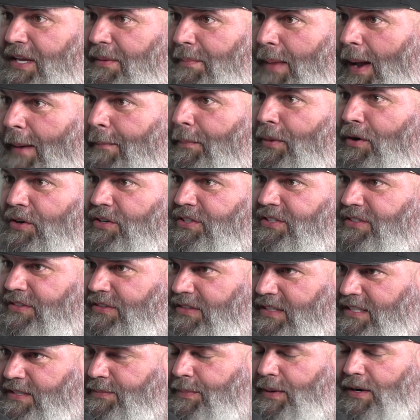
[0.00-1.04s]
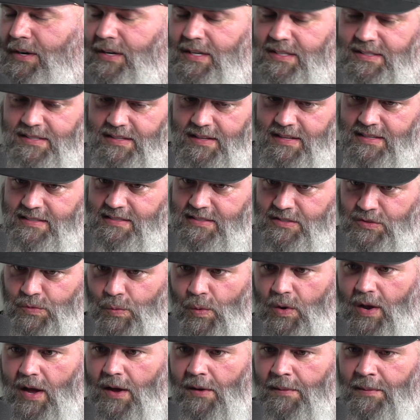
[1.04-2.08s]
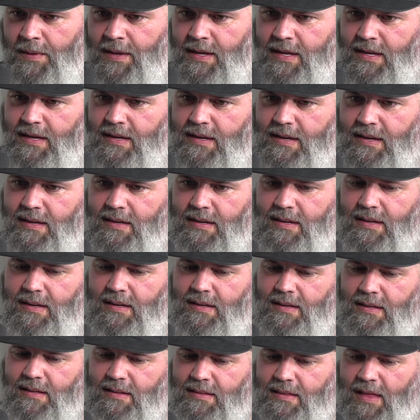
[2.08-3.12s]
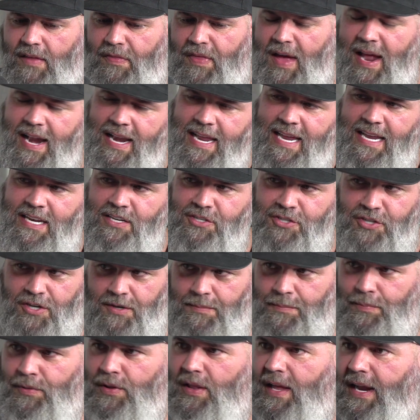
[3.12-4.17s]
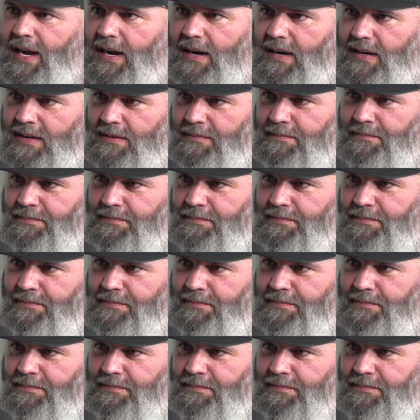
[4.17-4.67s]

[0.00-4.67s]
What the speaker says: my personal experience in this as well, that injured player